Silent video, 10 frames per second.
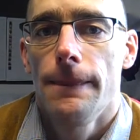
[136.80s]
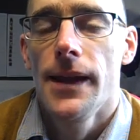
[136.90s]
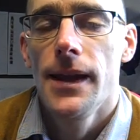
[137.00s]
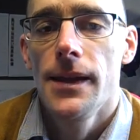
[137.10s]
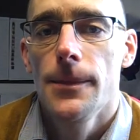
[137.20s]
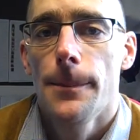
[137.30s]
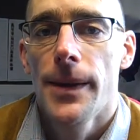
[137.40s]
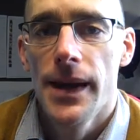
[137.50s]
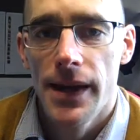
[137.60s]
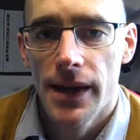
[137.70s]
They
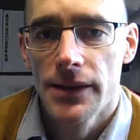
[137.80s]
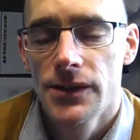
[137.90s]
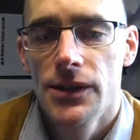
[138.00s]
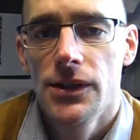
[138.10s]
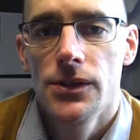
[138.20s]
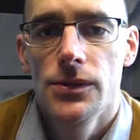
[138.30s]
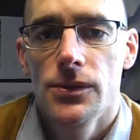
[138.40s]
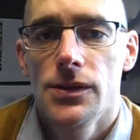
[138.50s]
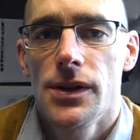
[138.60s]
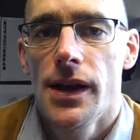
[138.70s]
may ask
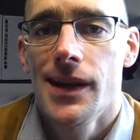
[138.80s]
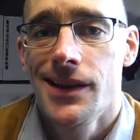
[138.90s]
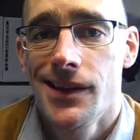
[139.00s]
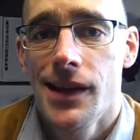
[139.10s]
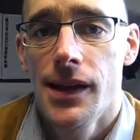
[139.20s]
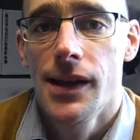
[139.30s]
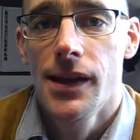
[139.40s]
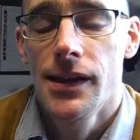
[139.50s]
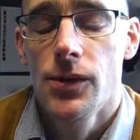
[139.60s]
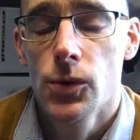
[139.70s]
you
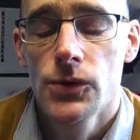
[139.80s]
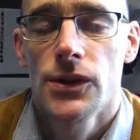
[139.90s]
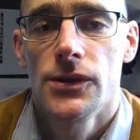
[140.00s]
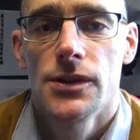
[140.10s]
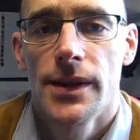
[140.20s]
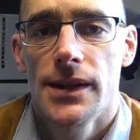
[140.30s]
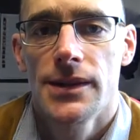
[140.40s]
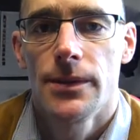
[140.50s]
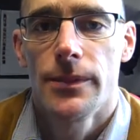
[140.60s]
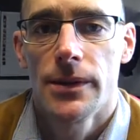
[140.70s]
also to make
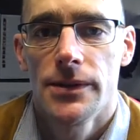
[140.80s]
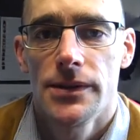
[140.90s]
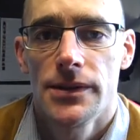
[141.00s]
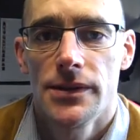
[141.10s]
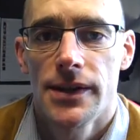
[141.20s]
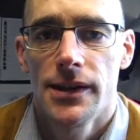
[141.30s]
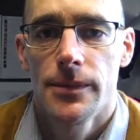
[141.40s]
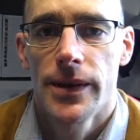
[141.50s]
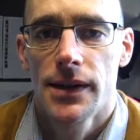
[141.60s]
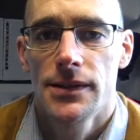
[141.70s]
some amendments and send
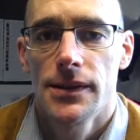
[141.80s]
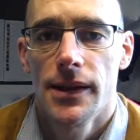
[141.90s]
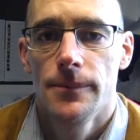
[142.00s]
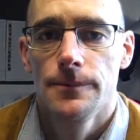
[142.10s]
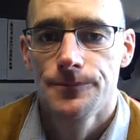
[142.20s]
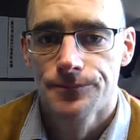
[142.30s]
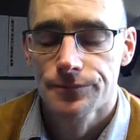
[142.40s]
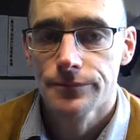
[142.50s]
it back to them.